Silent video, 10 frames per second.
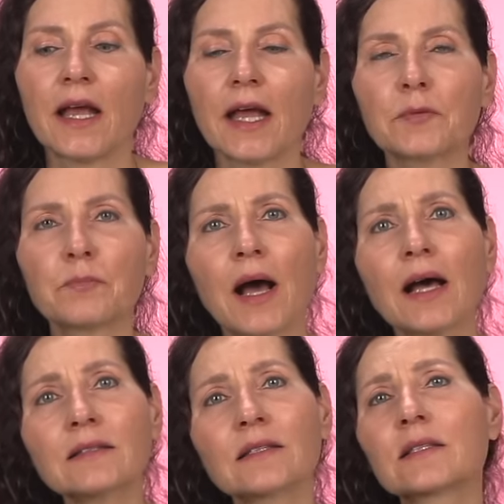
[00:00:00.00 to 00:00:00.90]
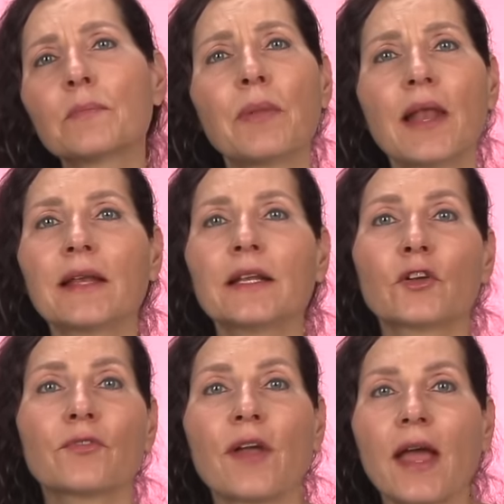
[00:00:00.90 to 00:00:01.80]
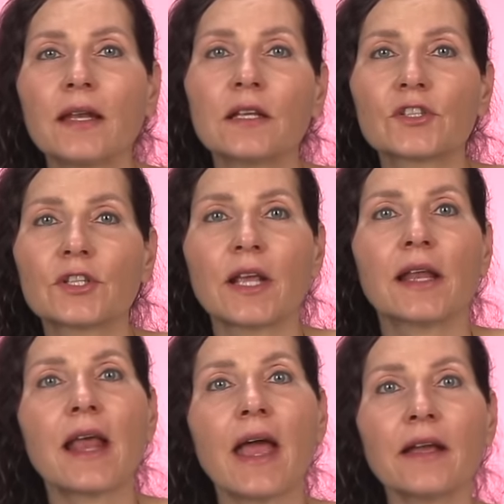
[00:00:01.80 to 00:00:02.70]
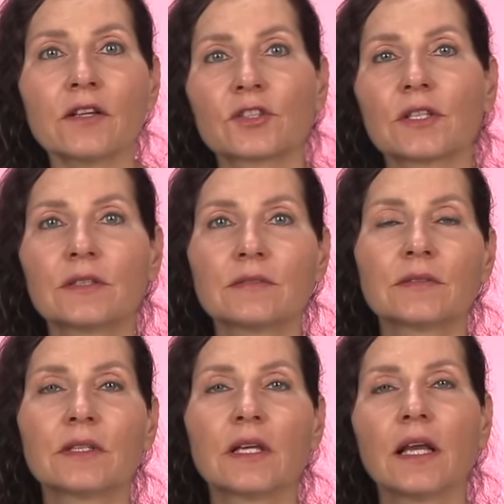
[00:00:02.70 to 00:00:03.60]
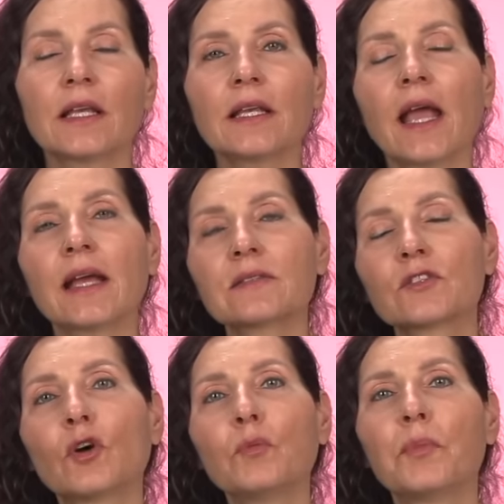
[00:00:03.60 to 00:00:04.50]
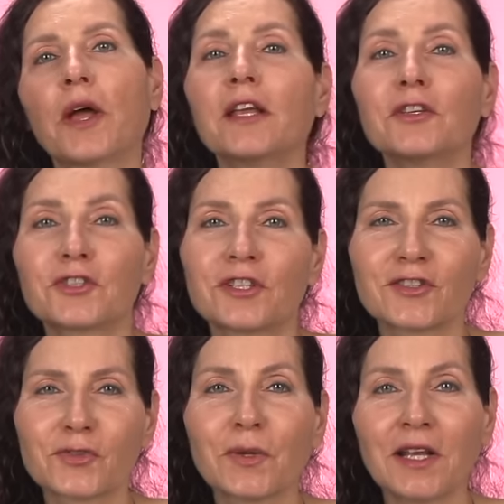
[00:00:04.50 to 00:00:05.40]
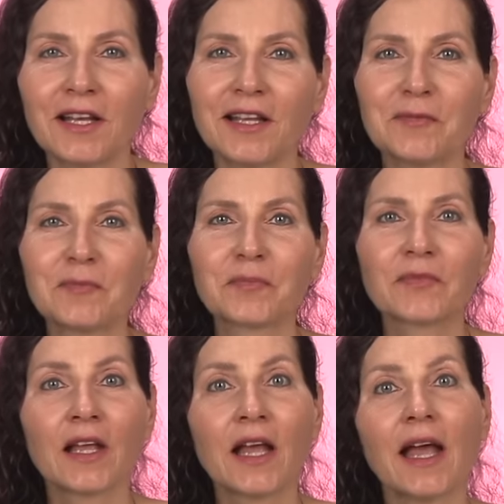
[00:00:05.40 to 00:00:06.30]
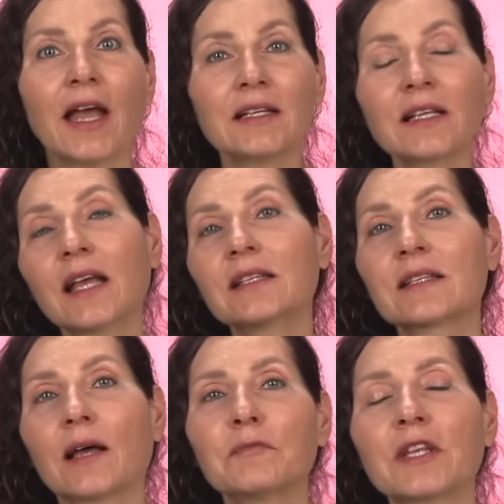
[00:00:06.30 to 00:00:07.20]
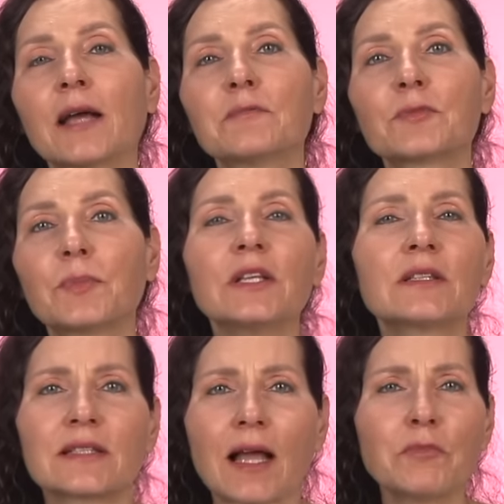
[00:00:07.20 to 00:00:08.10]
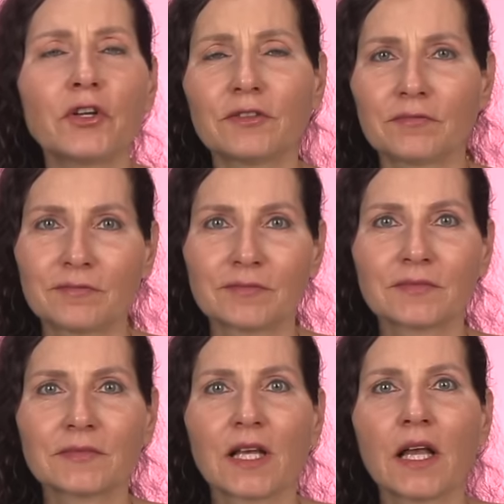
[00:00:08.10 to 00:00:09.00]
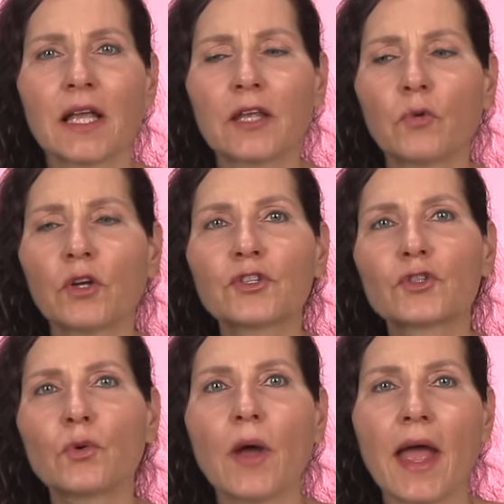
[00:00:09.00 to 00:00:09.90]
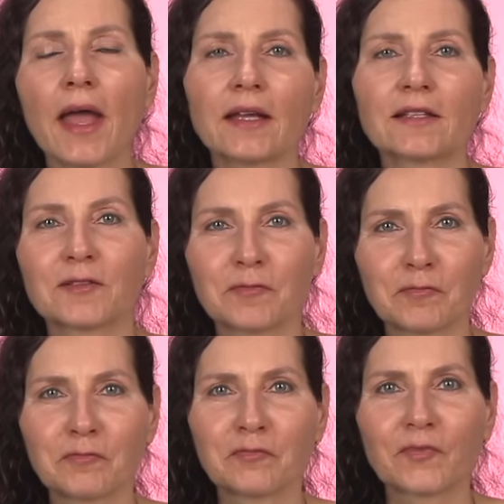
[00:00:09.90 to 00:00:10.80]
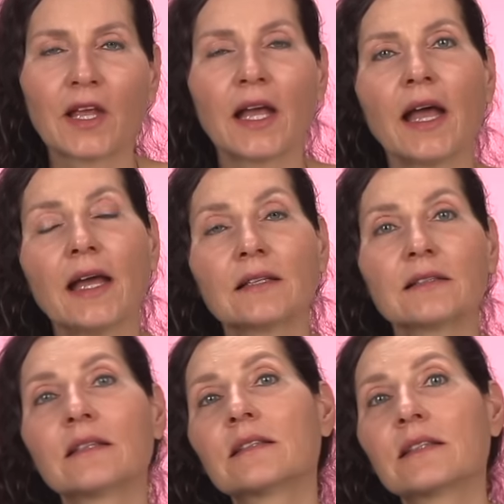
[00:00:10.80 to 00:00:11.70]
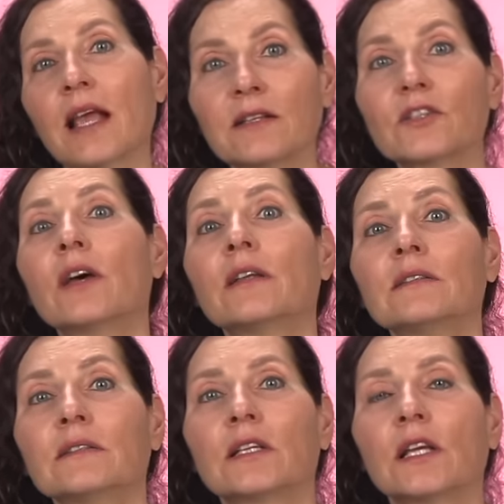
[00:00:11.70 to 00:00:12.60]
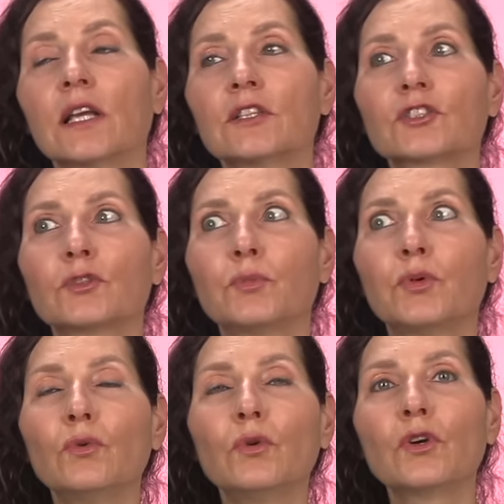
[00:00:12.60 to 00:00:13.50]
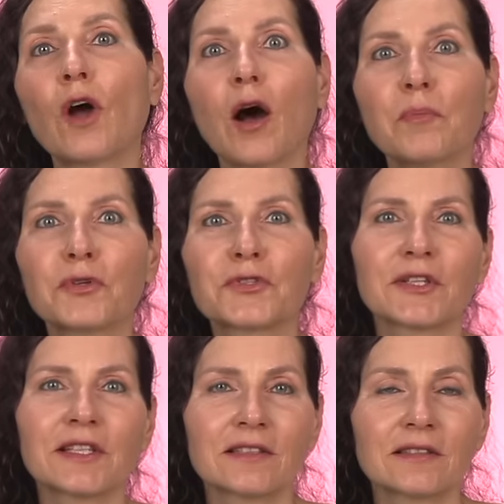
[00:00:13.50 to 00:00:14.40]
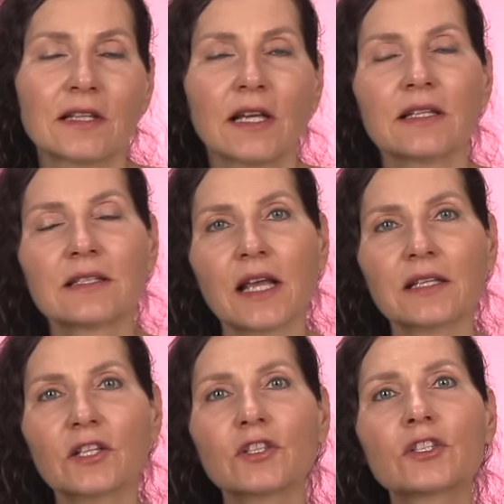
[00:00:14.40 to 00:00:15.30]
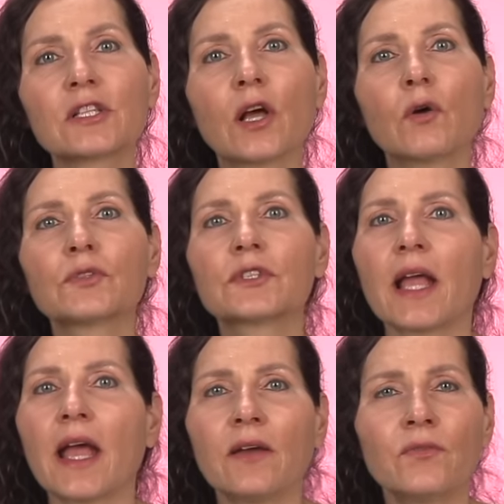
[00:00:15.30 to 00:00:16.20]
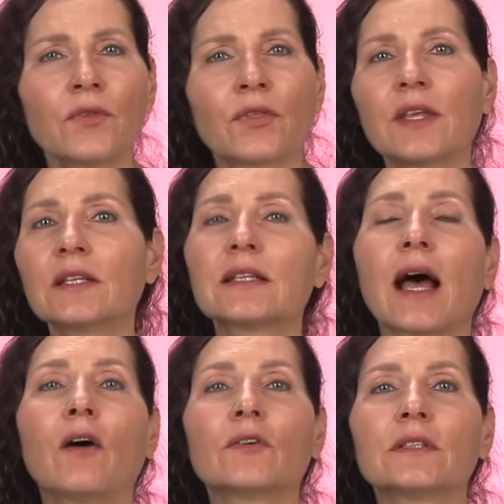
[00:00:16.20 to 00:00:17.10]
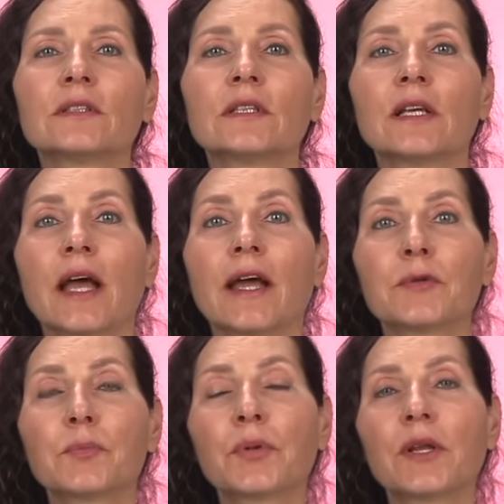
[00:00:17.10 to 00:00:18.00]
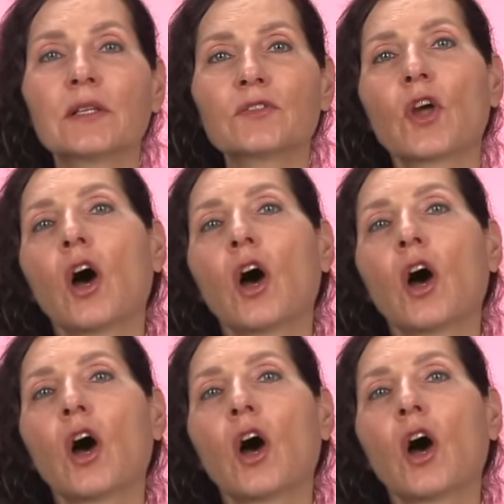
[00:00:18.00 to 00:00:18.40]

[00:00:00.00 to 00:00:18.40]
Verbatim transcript: And Mars is a planet of energy and action. He has no patience, really, and can sometimes be stubborn. He wants to act. And Saturn is the polar opposite. Saturn slows everything down and brings